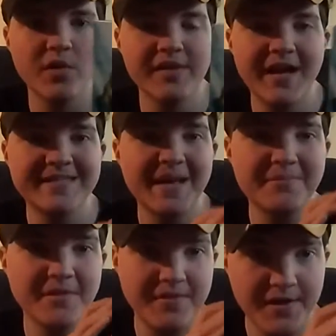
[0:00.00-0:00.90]
is one that I
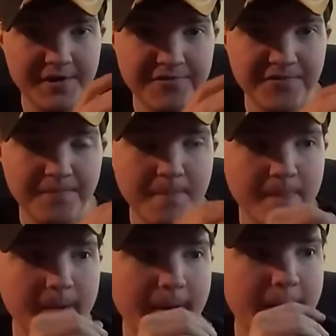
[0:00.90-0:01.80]
skipped in theaters
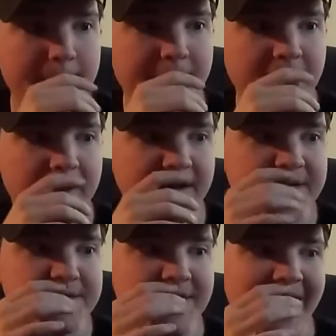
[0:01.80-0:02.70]

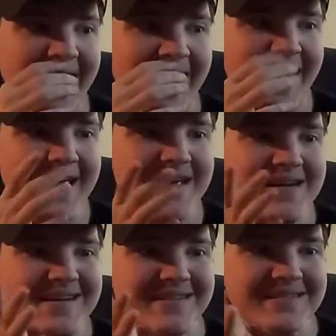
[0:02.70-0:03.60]
because
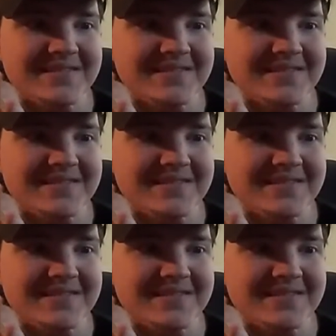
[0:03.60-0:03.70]
I